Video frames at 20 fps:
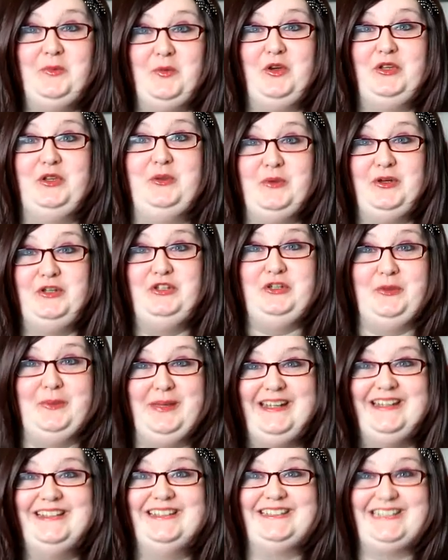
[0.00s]
what you are
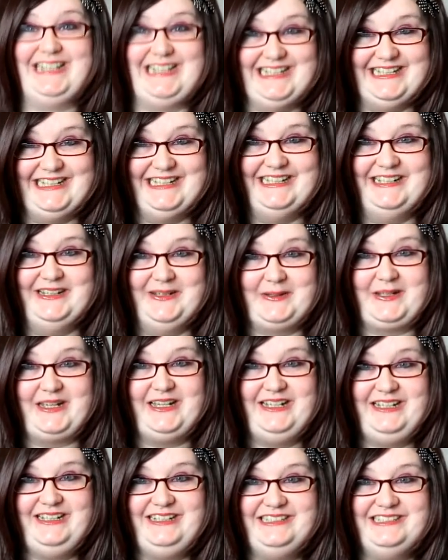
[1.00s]
doing and selling,
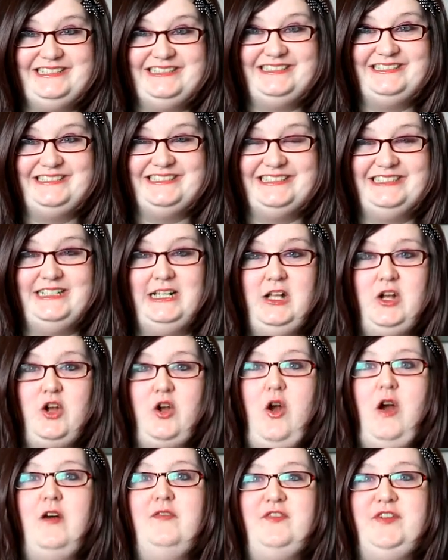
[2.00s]
okay?
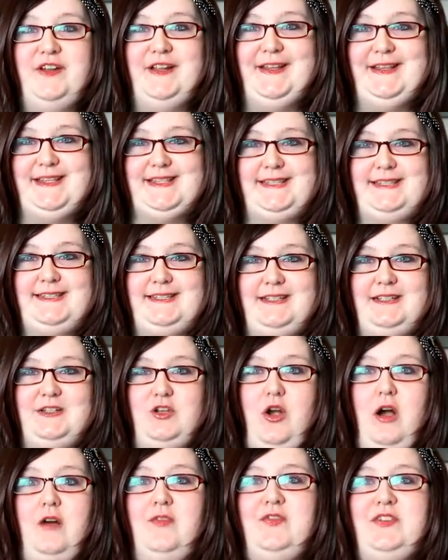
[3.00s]
Confidence.
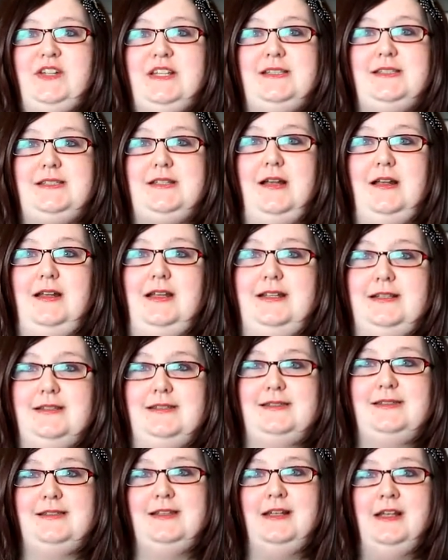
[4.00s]
Confidence,
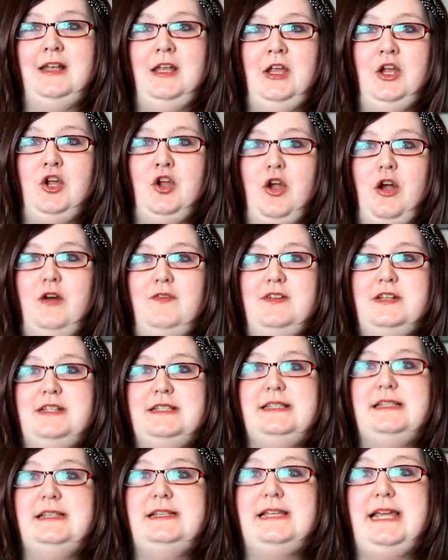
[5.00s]
darlings.
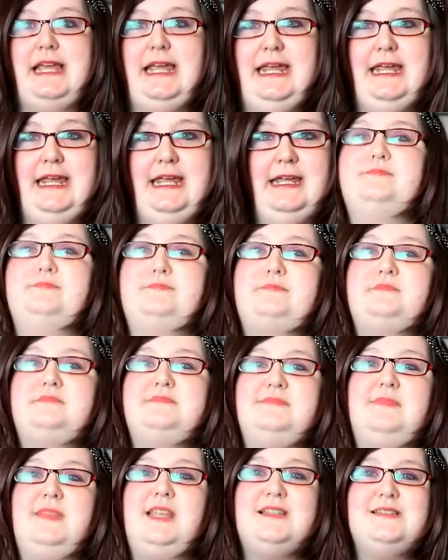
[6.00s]
Confidence is the key.
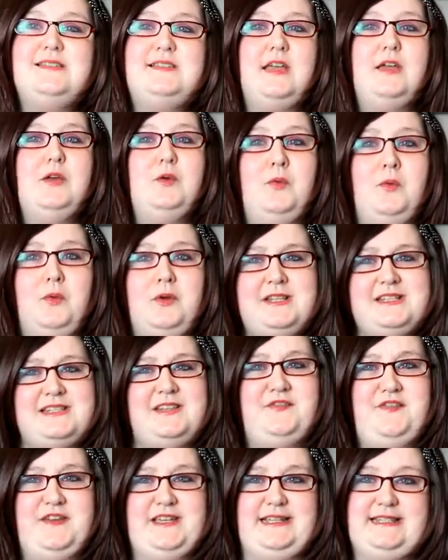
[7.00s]
So what is
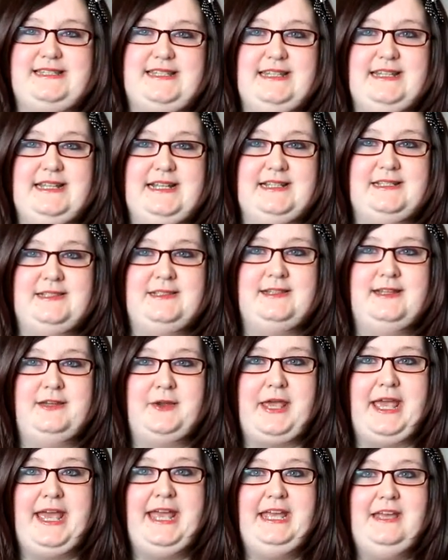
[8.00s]
the fix to this,
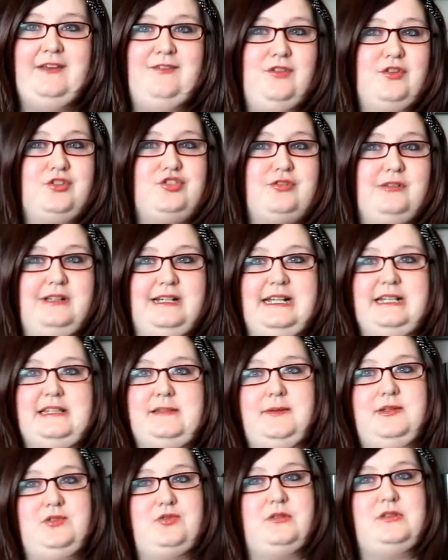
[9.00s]
okay? If you're trying to
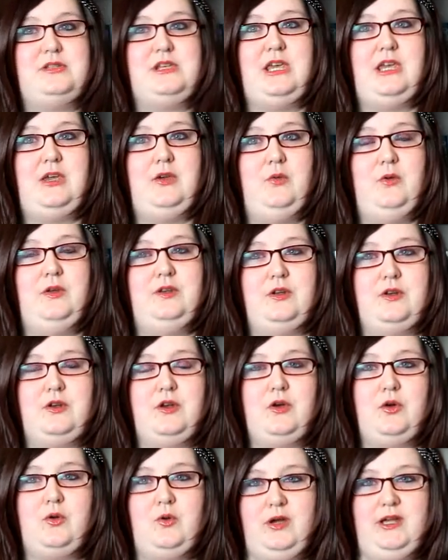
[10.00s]
be true to you and you're
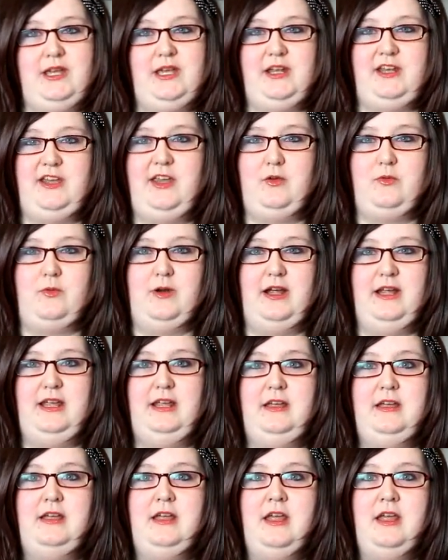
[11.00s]
not quite getting it right,